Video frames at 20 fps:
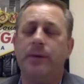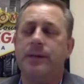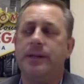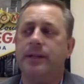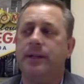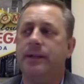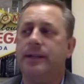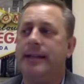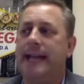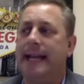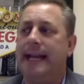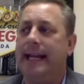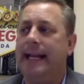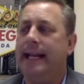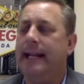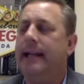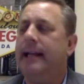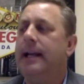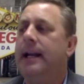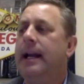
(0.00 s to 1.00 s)
still
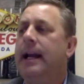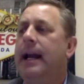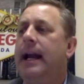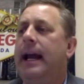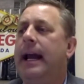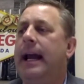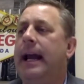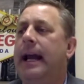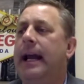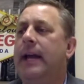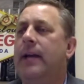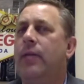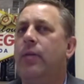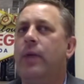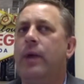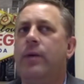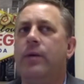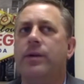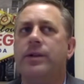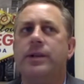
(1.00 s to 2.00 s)
dating, and
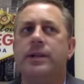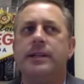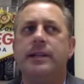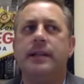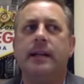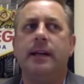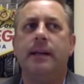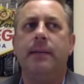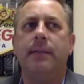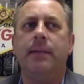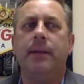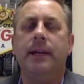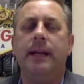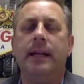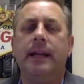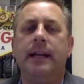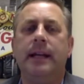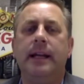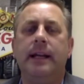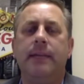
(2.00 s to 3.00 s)
we were just
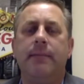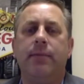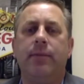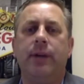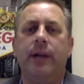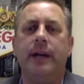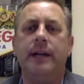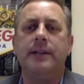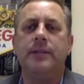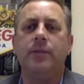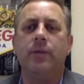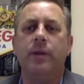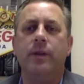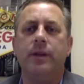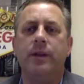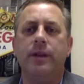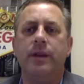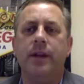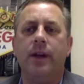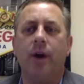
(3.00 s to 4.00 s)
completely impressed
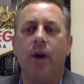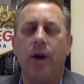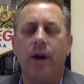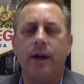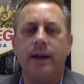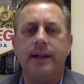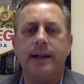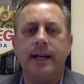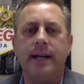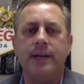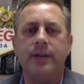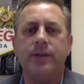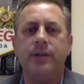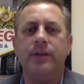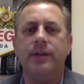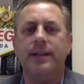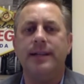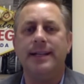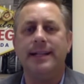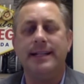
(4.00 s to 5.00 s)
with the architecture,
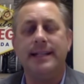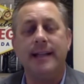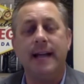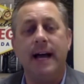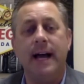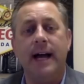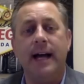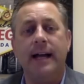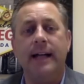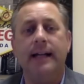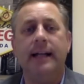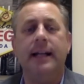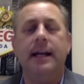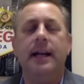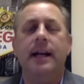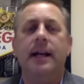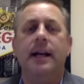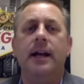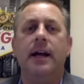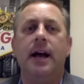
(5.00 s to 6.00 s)
the design,
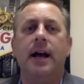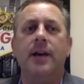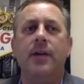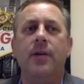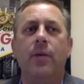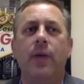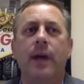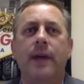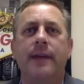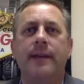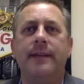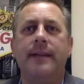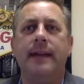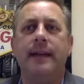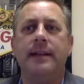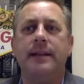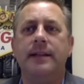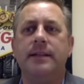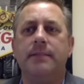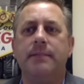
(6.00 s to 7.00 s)
the way that they
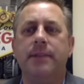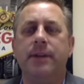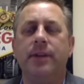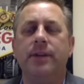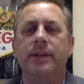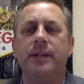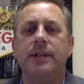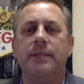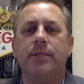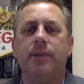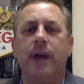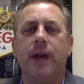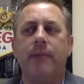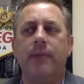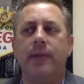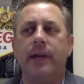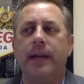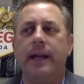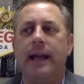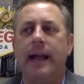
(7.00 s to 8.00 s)
just built this
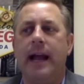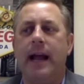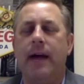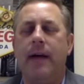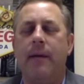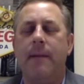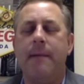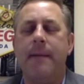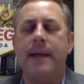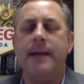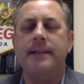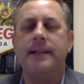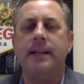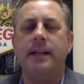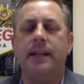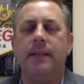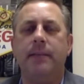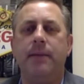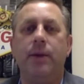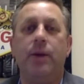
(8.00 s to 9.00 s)
property and how
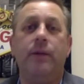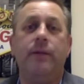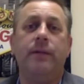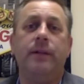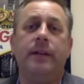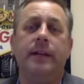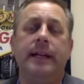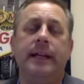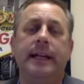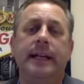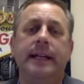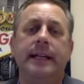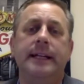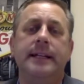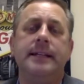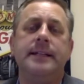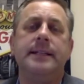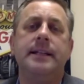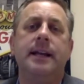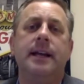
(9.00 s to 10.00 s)
amazingly beautiful it
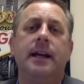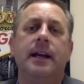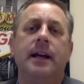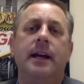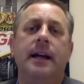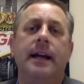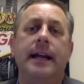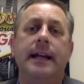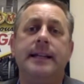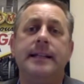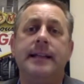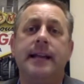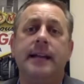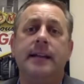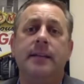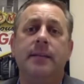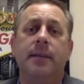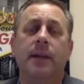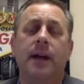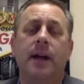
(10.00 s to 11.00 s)
is. Inside
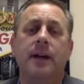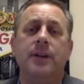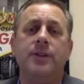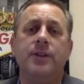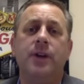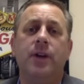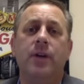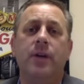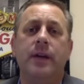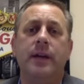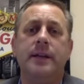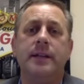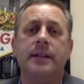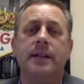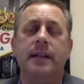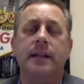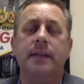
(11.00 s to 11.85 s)
the Bellagio is the